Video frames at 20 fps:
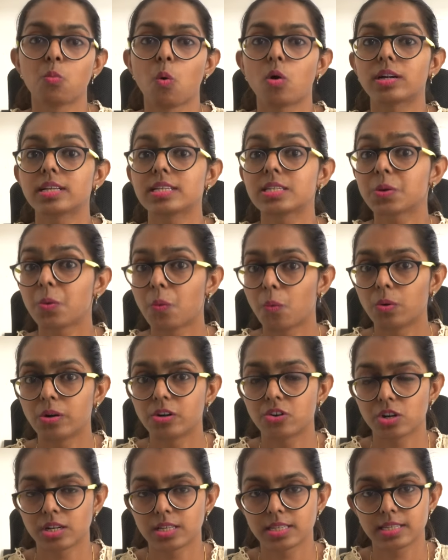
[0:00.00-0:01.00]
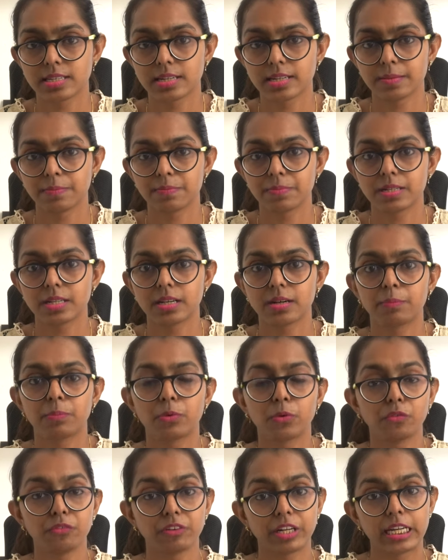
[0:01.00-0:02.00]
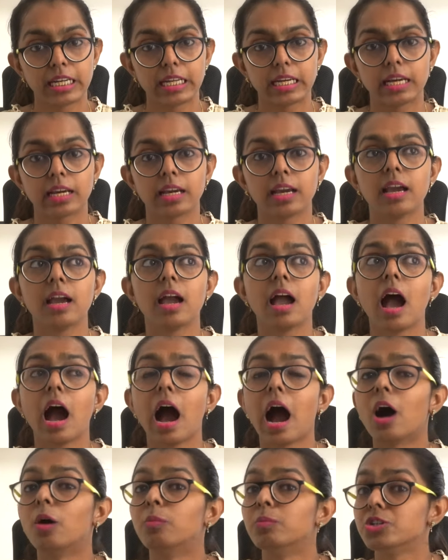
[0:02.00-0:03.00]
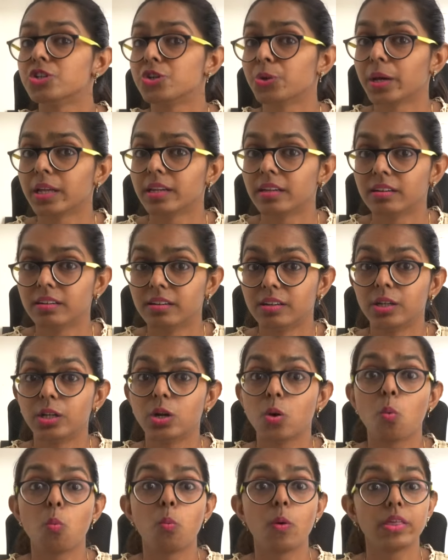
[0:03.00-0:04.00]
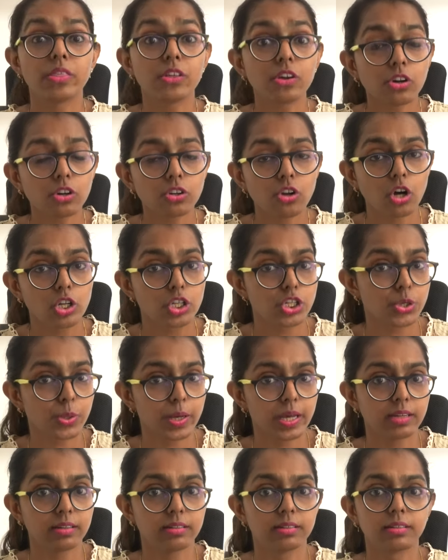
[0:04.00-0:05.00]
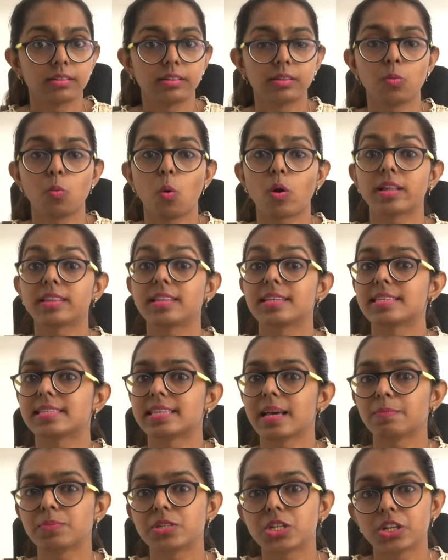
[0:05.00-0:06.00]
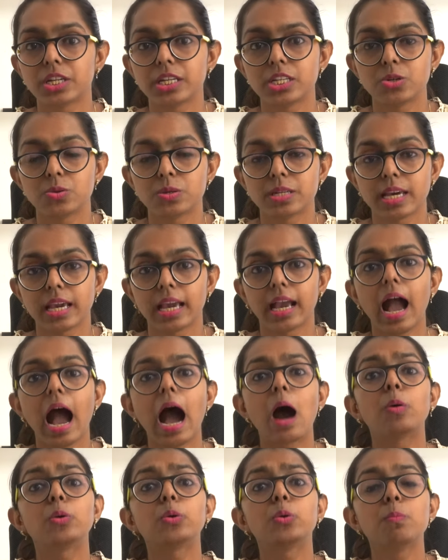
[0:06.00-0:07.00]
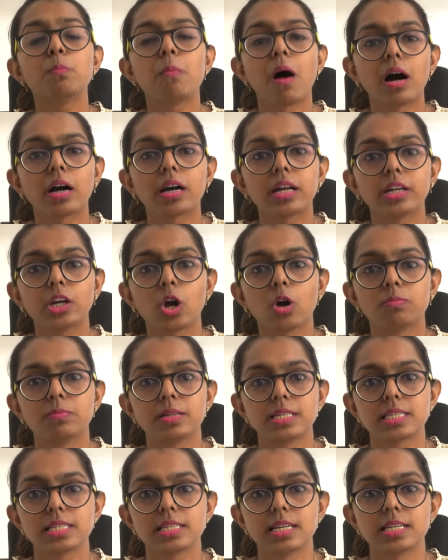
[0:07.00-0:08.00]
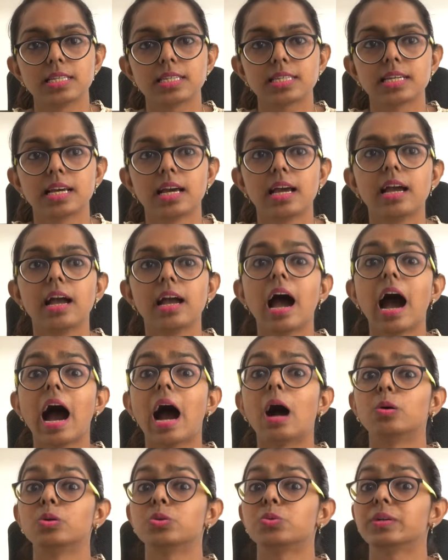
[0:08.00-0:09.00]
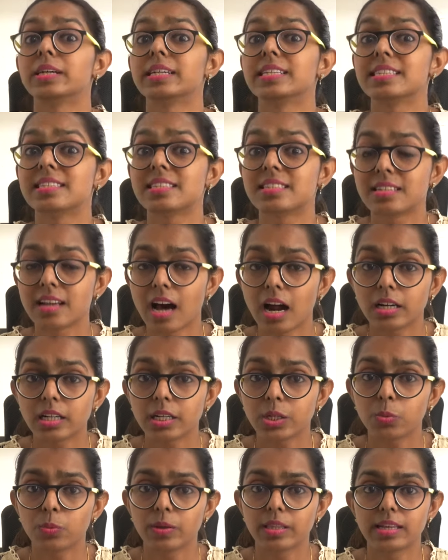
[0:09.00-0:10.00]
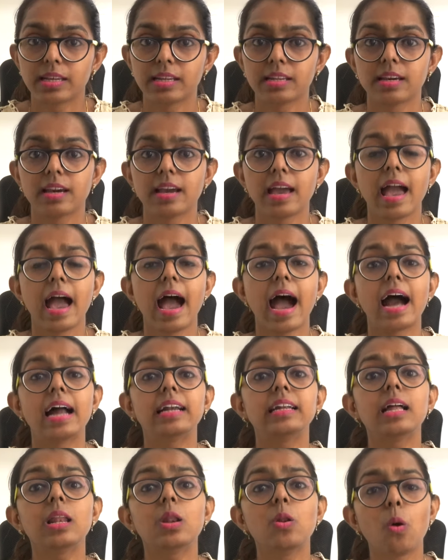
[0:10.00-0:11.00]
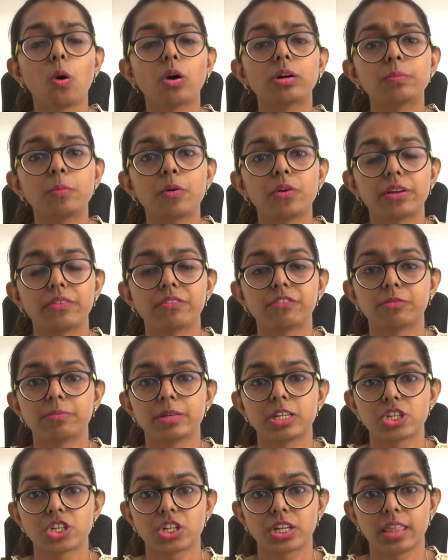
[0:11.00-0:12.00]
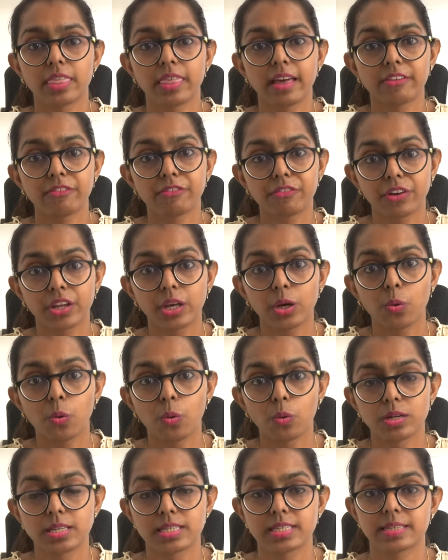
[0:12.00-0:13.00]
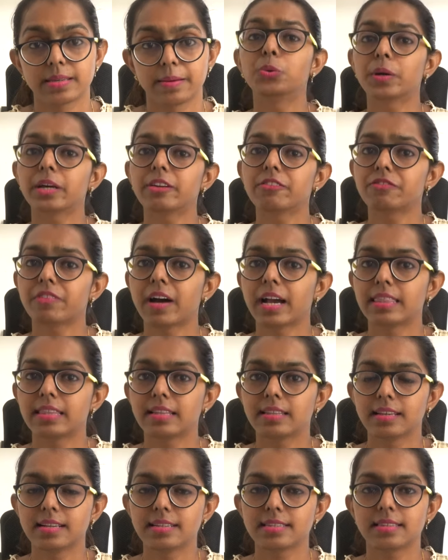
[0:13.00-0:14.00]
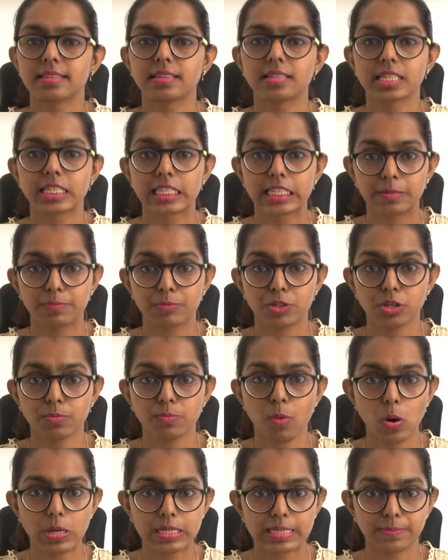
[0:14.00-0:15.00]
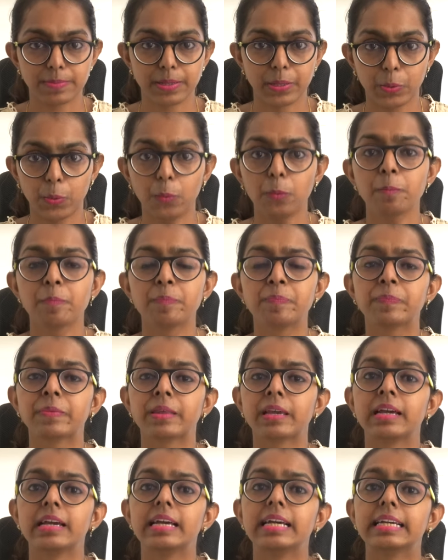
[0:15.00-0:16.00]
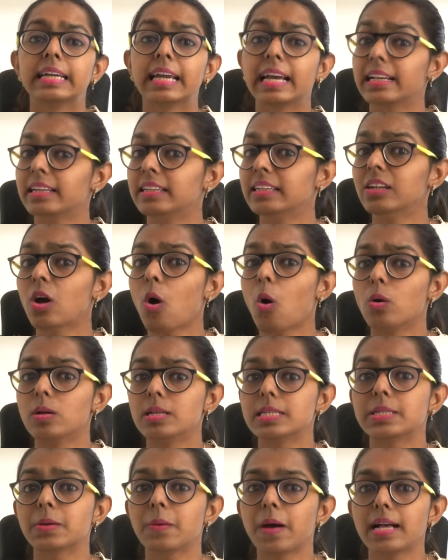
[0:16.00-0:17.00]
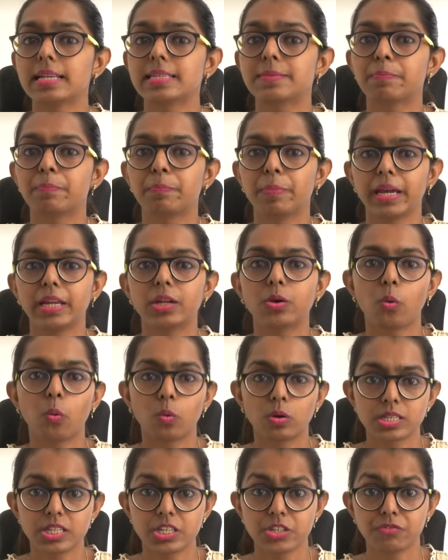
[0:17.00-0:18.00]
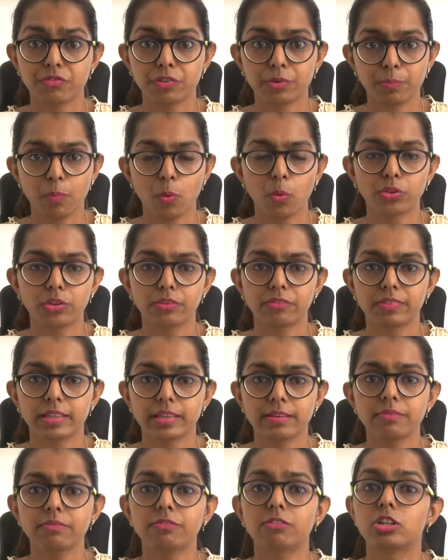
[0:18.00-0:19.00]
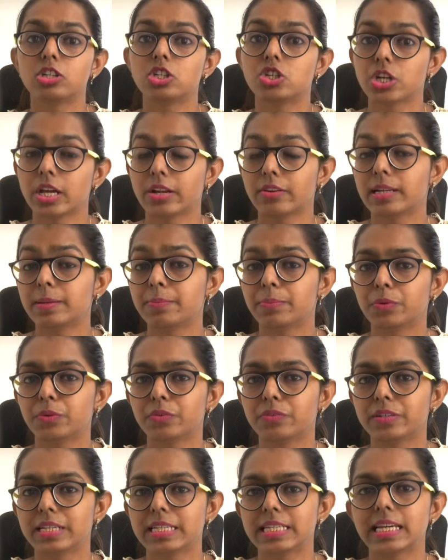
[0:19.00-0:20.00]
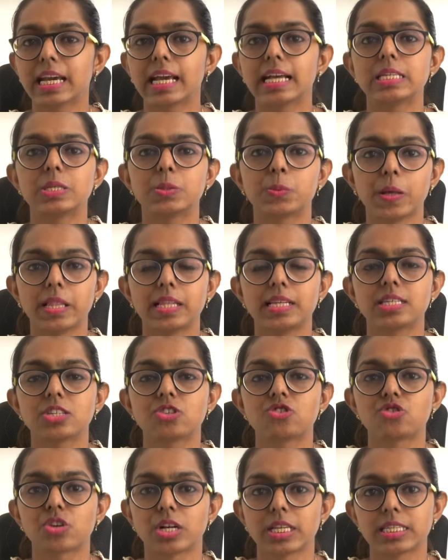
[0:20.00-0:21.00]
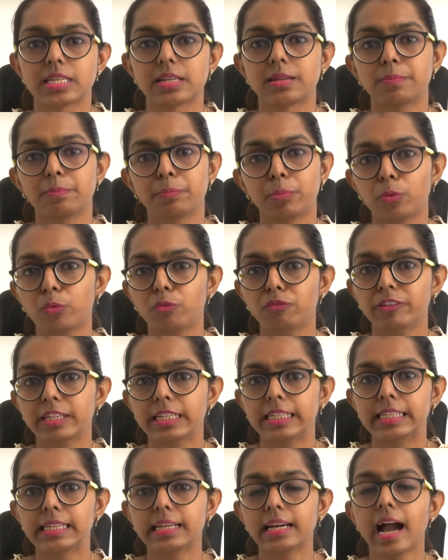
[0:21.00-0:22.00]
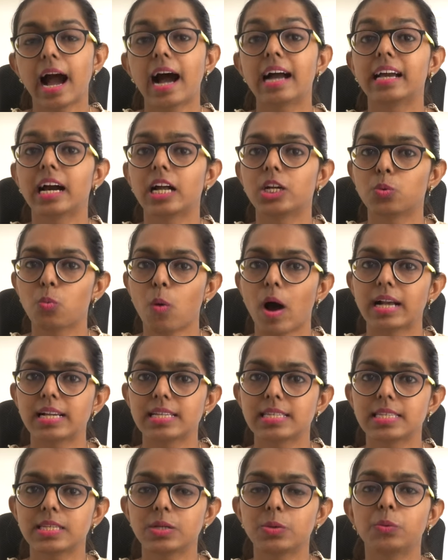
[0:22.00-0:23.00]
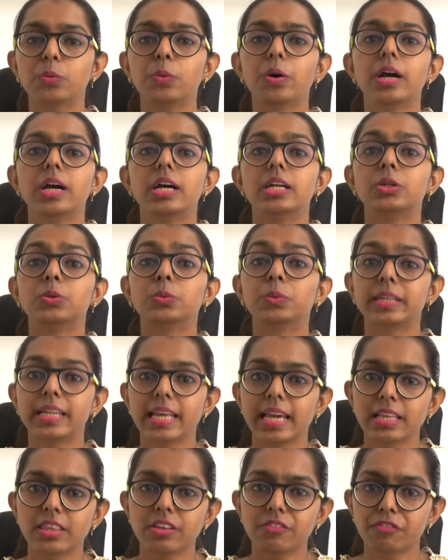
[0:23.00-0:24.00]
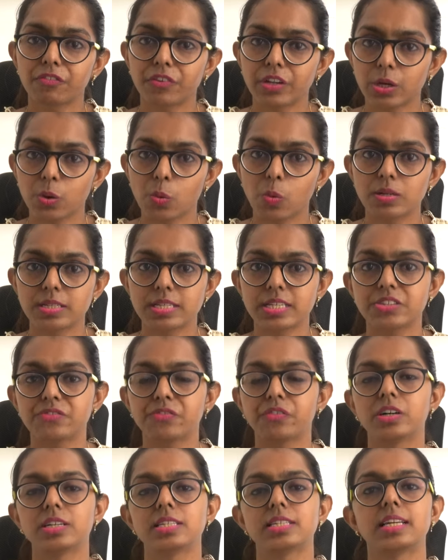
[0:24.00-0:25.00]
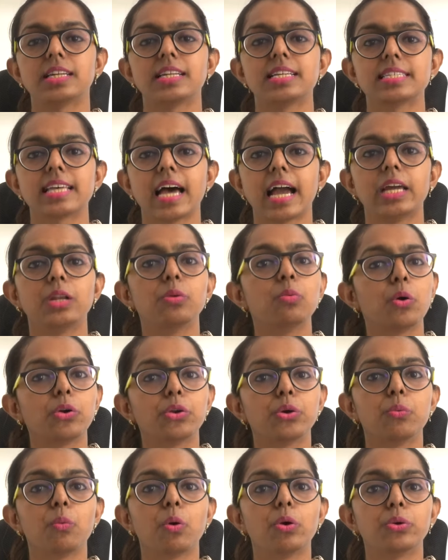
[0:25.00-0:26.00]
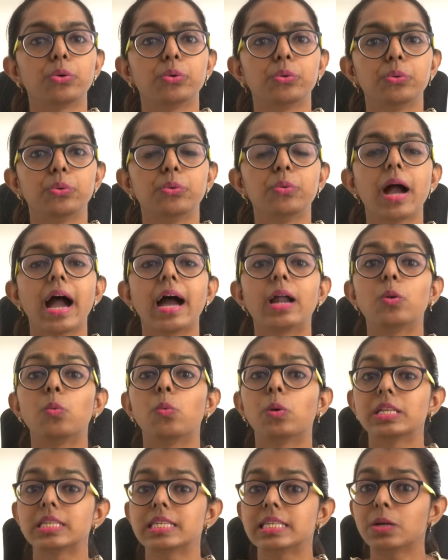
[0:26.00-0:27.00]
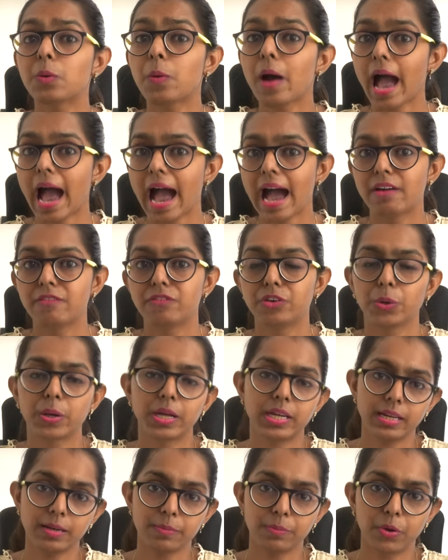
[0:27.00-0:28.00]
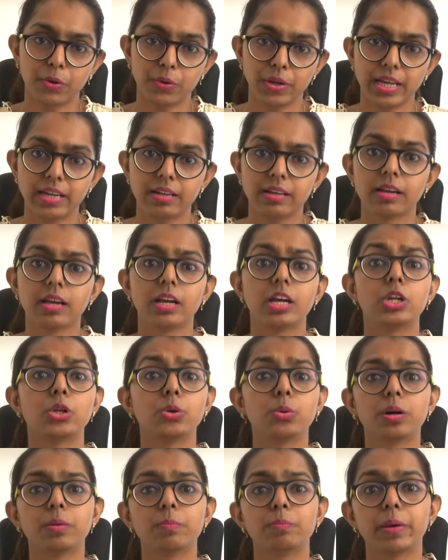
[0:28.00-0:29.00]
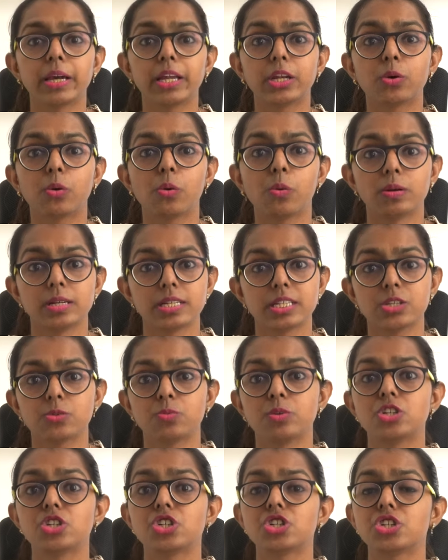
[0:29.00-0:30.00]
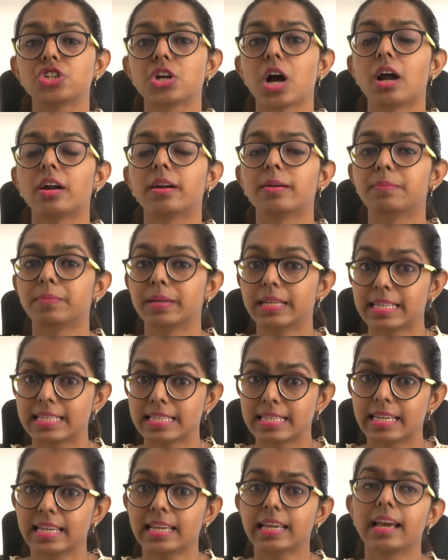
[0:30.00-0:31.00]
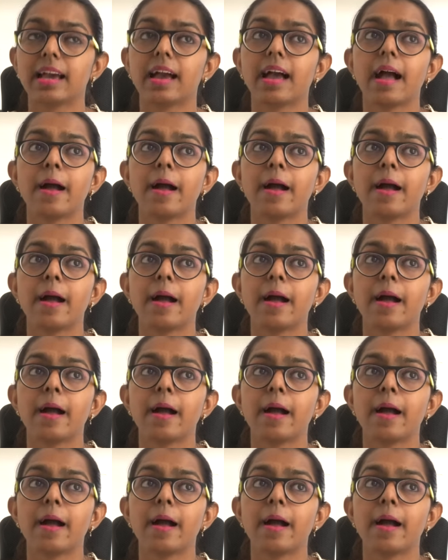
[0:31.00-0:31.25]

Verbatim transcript: What is court transcript proofreading? How much you can earn, whether or not you can earn, what are the steps you need to take, how to market your business, how to get started with it, and a lot more information in that free course. You can find the links in the description box below. Caitlin also has paid courses for both of them, for general proofreading as well as transcript proofreading. I advise you to take the free courses first and decide what you want to do. And once you have, you can upgrade to her paid course, which are amazing.